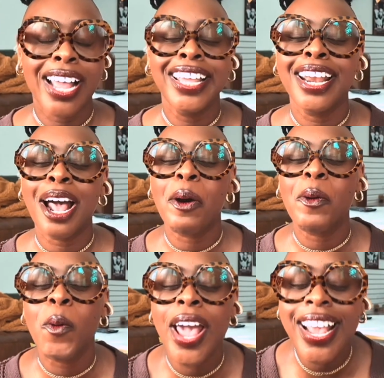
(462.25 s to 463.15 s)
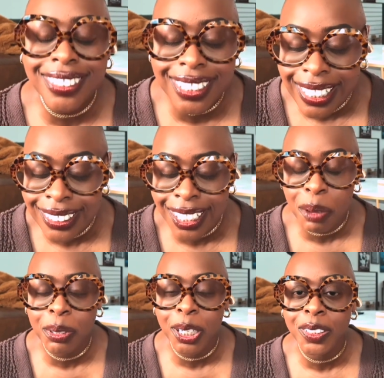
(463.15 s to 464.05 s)
I cannot wait to
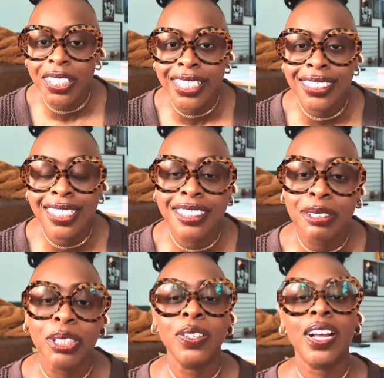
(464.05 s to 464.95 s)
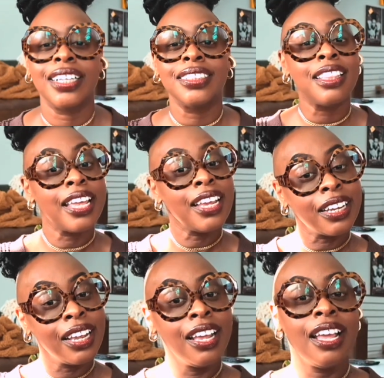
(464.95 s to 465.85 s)
upload this and see what you guys
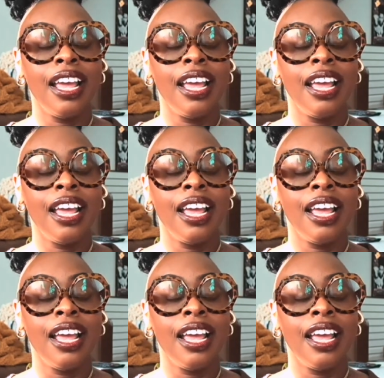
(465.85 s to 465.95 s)
think.